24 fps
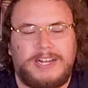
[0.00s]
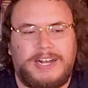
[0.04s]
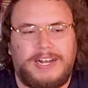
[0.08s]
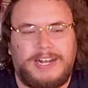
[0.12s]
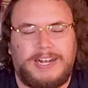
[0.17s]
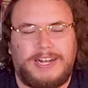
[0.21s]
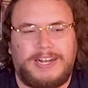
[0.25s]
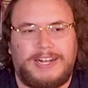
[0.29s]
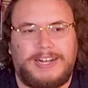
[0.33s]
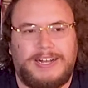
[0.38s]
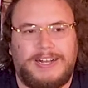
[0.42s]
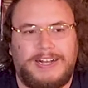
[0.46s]

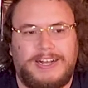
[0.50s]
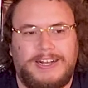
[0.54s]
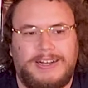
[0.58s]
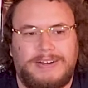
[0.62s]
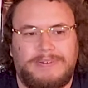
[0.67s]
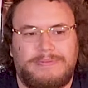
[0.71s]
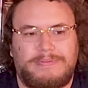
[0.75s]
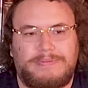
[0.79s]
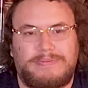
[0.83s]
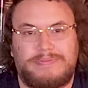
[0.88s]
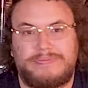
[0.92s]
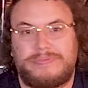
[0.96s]

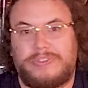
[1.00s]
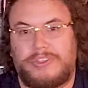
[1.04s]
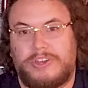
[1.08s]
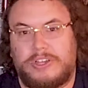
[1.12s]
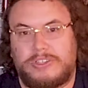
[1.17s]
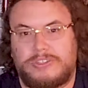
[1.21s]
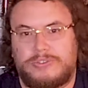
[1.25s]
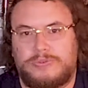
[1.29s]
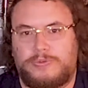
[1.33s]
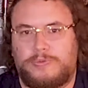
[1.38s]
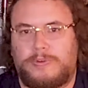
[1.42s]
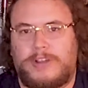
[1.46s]

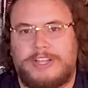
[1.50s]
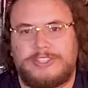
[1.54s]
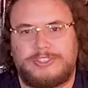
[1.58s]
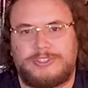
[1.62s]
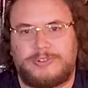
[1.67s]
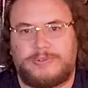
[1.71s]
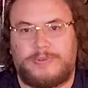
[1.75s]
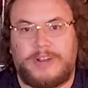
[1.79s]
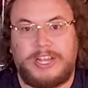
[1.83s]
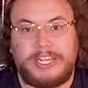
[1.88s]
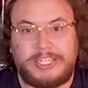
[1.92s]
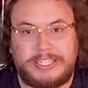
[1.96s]
thus
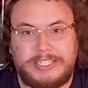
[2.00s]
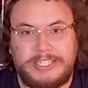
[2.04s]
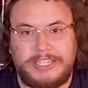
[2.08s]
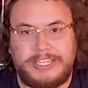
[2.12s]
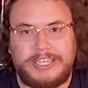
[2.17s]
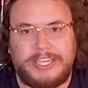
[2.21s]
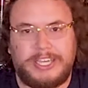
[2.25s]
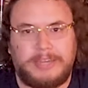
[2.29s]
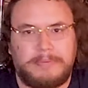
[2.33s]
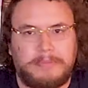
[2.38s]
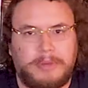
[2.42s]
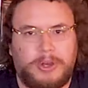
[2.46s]

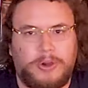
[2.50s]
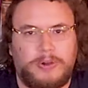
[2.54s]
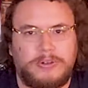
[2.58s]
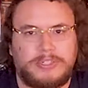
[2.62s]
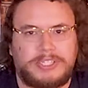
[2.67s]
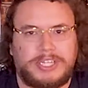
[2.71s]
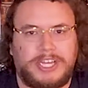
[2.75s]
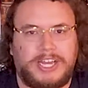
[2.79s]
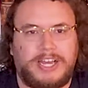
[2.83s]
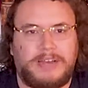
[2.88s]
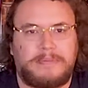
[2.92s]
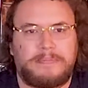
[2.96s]
resurrecting
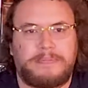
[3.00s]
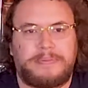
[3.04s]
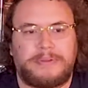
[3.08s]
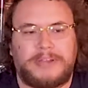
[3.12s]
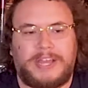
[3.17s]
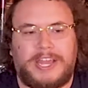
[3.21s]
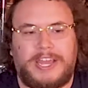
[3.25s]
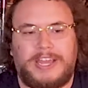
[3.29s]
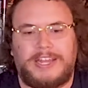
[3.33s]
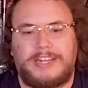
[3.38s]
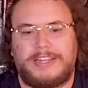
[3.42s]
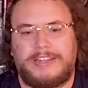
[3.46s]
Imhotep,
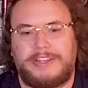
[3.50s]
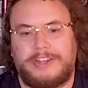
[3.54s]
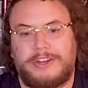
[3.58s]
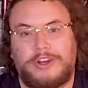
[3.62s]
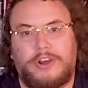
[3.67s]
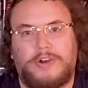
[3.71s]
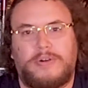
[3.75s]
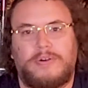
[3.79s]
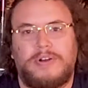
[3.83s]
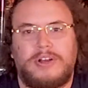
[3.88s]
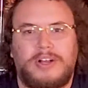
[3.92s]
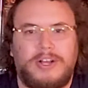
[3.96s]
and, you
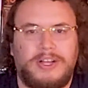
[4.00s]
know,